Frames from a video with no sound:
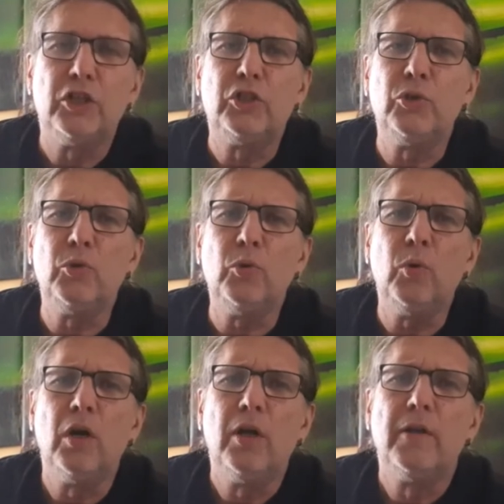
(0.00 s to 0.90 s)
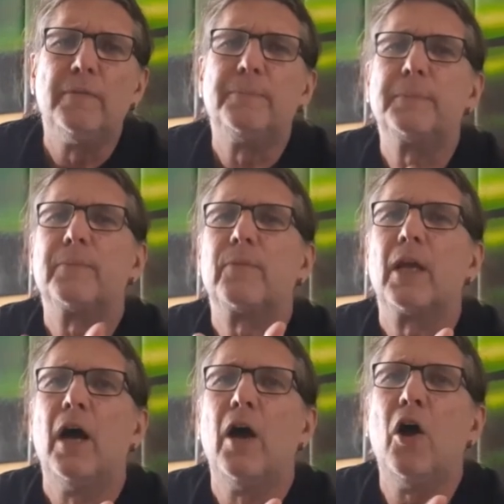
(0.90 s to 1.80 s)
to
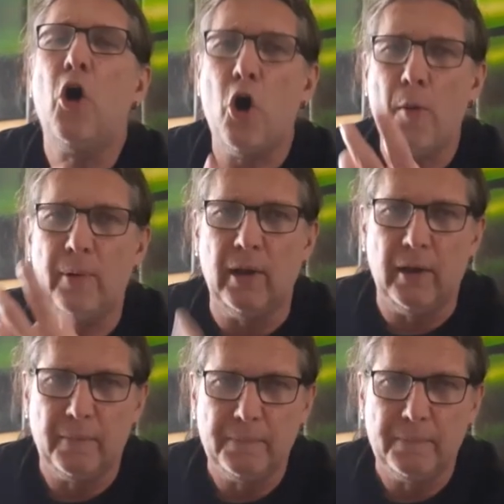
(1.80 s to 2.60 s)
herbal